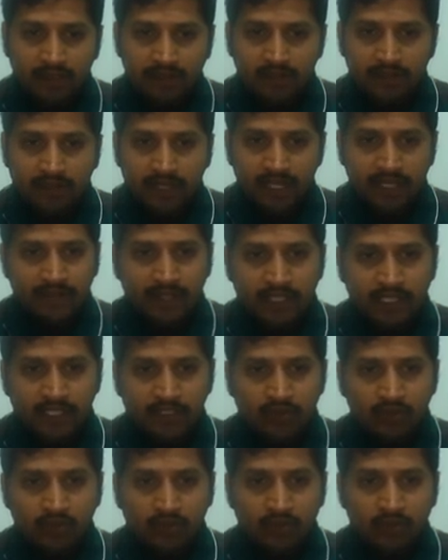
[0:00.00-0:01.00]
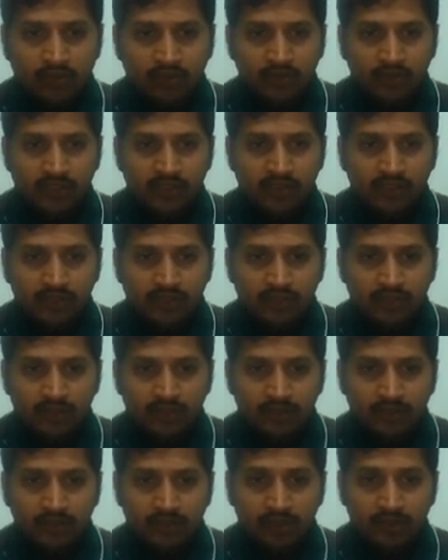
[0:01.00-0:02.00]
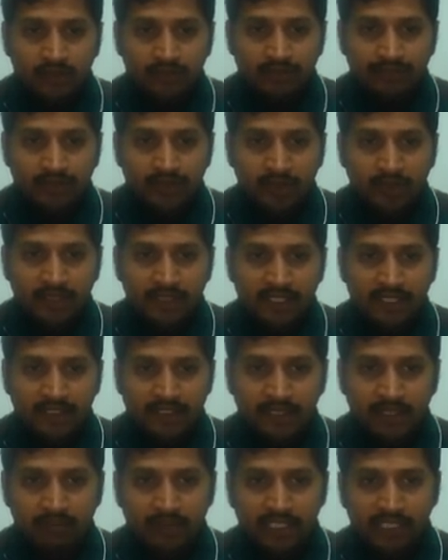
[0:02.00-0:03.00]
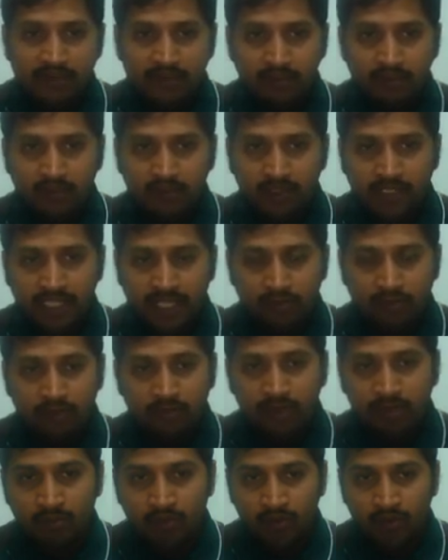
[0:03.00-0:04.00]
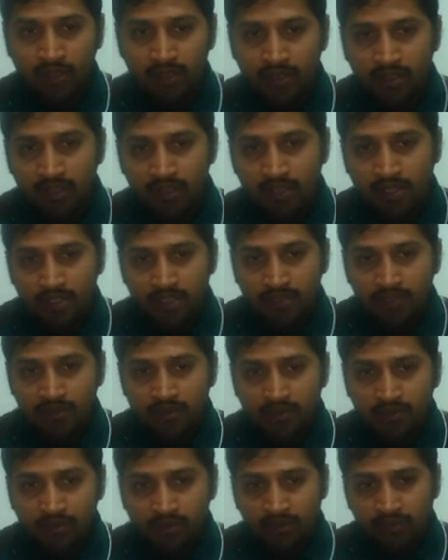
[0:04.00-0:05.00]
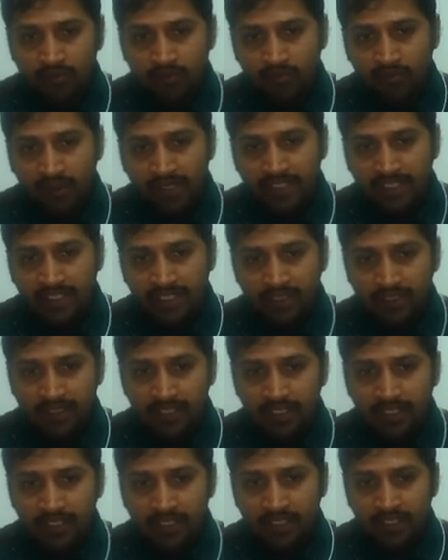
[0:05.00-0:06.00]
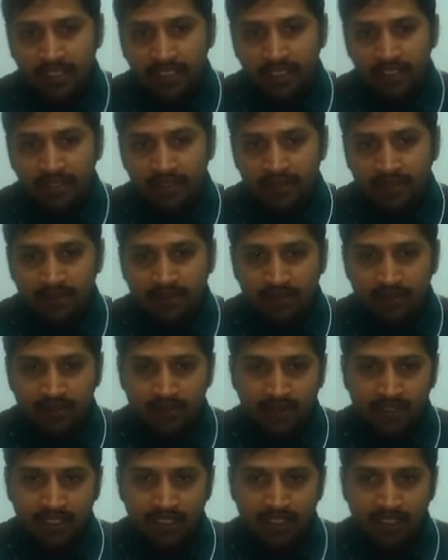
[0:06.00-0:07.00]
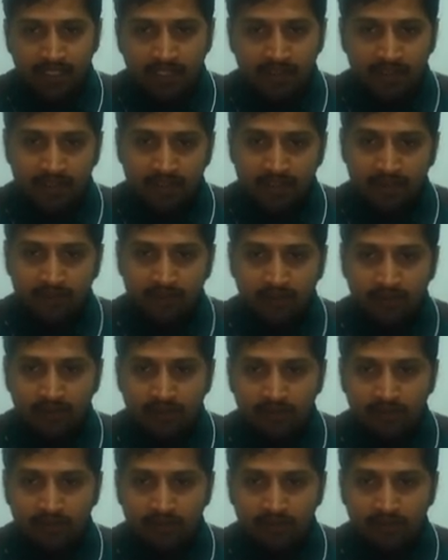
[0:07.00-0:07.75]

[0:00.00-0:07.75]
anyway these two pawns, b6 and b7 pawns, cannot be moved. So if you play c3, there is e4